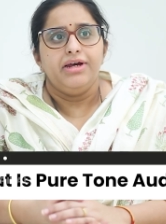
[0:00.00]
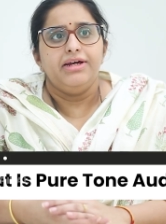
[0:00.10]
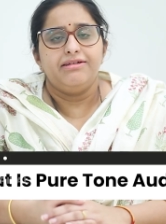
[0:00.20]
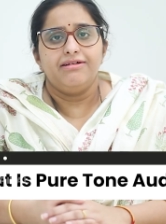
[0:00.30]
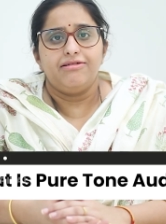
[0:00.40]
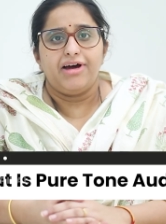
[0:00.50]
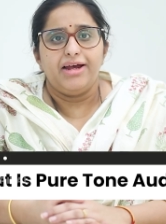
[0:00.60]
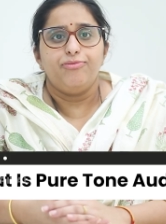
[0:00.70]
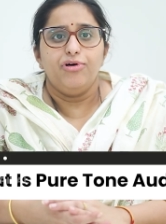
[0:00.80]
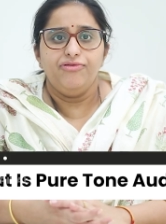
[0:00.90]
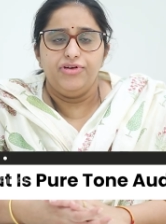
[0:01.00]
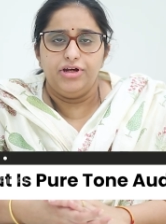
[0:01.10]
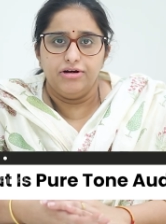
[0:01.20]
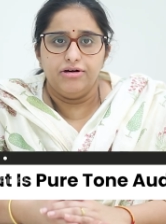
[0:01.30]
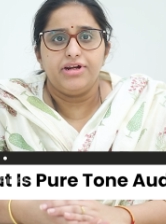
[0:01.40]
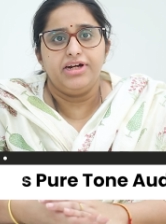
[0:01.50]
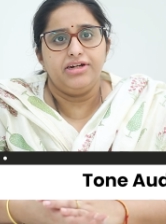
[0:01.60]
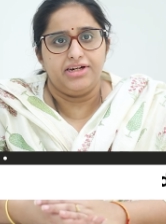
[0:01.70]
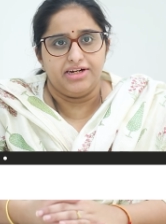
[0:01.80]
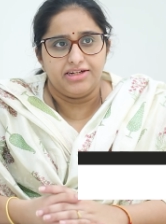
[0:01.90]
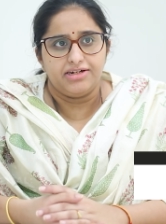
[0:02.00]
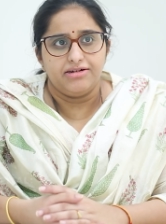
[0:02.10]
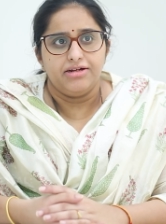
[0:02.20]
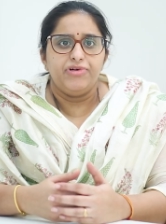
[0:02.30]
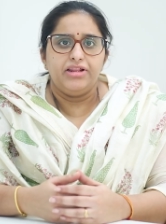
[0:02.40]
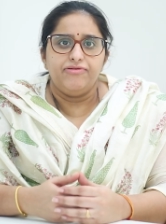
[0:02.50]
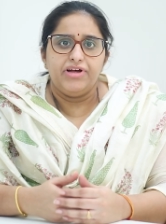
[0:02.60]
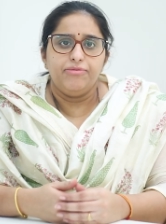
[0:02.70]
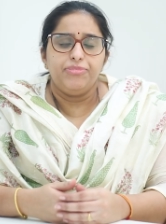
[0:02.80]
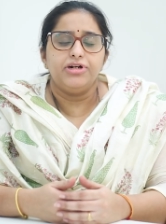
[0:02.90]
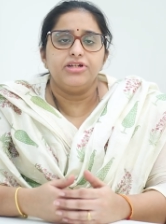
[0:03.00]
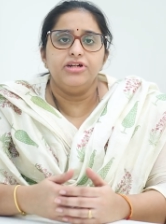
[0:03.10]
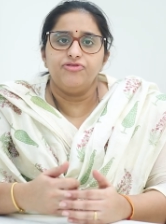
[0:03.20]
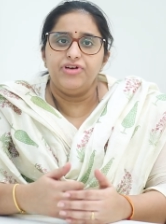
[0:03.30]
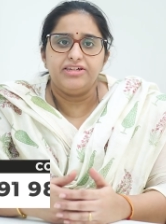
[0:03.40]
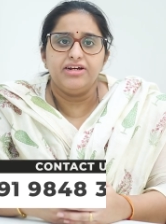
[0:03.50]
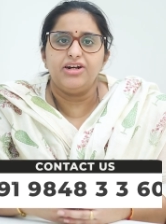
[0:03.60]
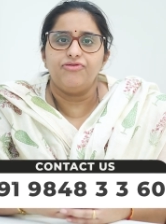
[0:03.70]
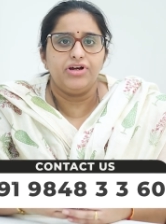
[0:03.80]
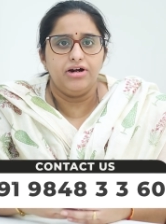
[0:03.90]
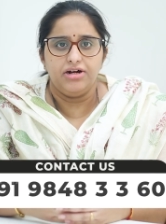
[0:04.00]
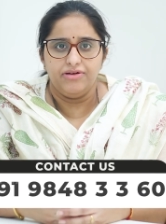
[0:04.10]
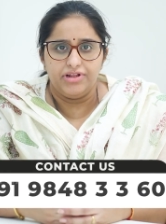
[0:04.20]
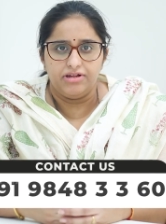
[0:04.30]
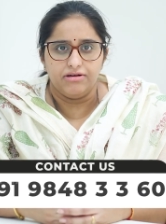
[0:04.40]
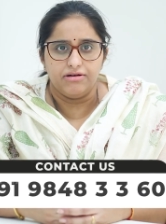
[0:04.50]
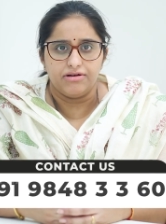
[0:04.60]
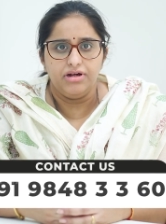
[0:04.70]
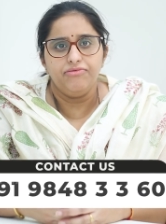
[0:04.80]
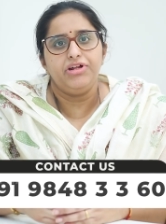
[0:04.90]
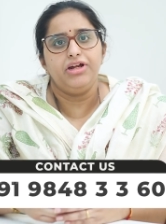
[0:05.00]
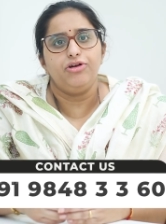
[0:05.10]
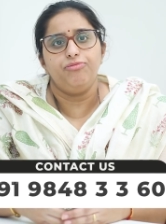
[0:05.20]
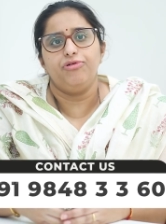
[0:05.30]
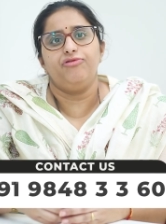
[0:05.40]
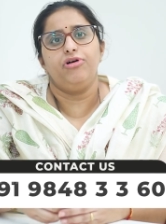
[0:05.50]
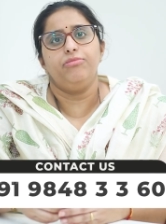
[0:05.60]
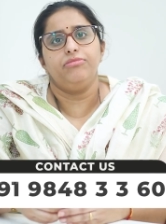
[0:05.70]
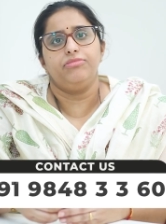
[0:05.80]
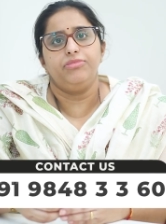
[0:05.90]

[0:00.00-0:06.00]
It's a type of hearing test. When a person is facing difficulty with hearing, we need to perform